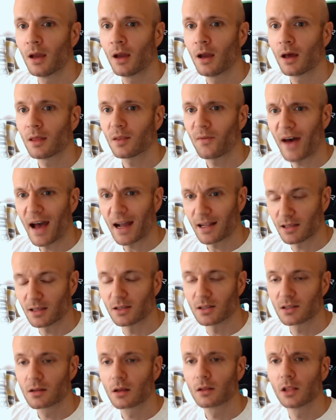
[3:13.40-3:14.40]
The fact
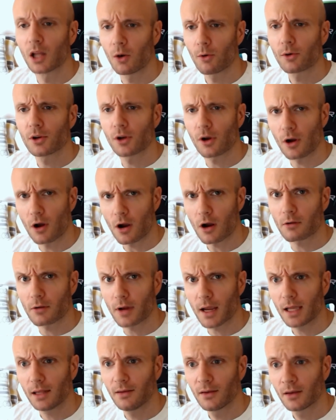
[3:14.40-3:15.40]
is, the lower your heart
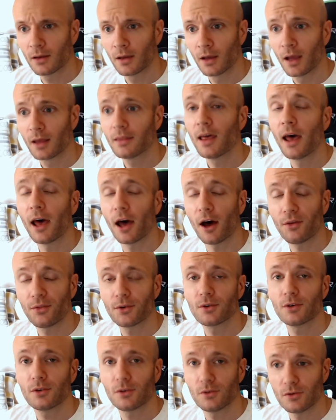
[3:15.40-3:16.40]
rate, the
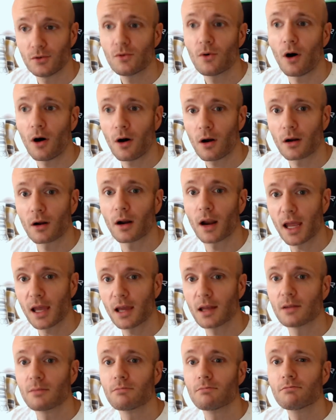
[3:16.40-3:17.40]
healthier you are,
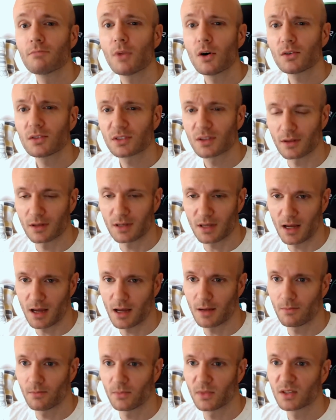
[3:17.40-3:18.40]
and most of the
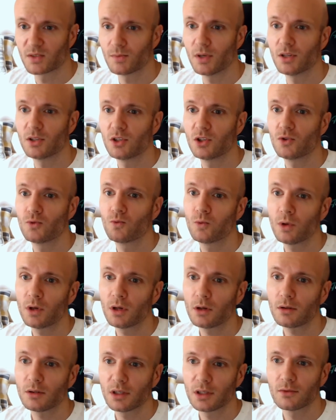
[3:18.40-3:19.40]
time, this means you
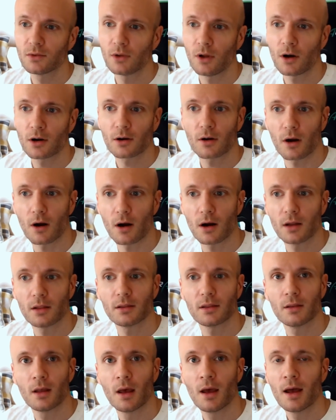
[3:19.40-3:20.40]
will live longer
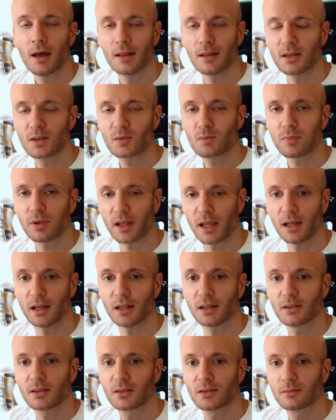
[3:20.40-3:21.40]
on this
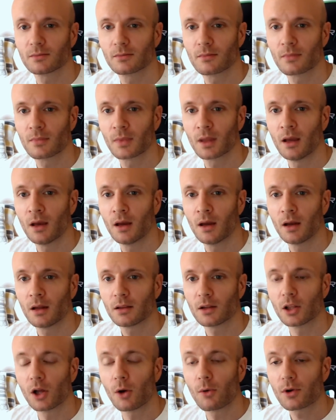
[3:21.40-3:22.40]
planet.
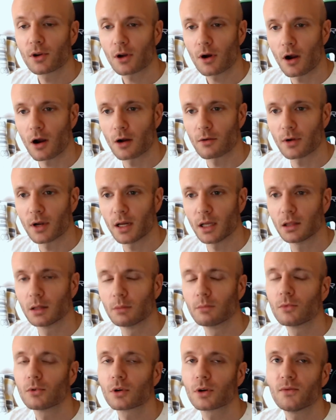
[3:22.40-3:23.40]
The lower your heart rate, the
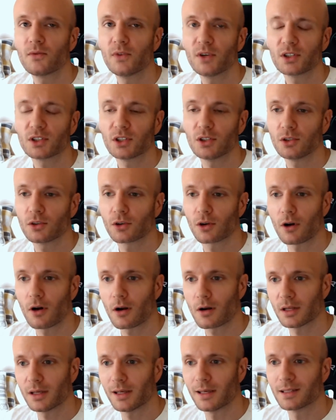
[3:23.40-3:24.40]
more efficient your
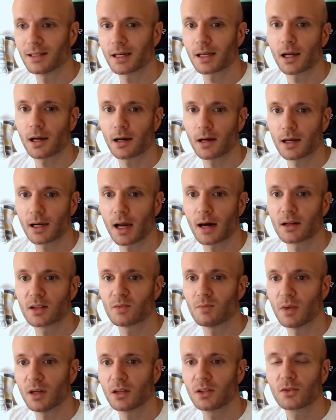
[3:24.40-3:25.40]
heart is at carrying out its
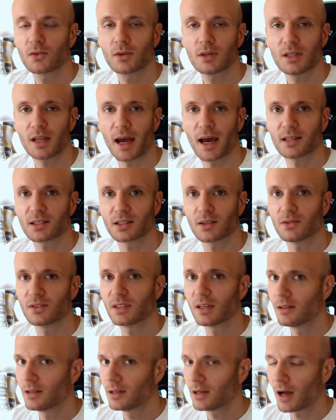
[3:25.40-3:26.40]
mandatory task of
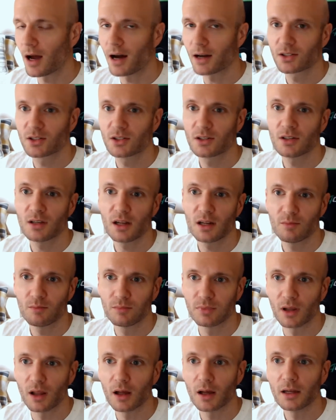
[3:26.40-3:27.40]
sending oxygenated
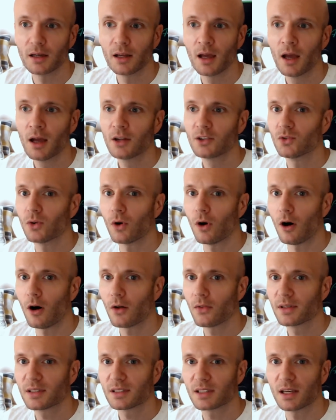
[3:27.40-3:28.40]
blood to all
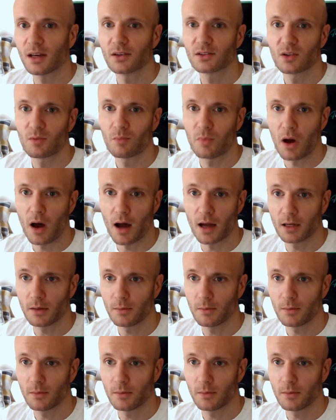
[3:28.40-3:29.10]
the cells of the body.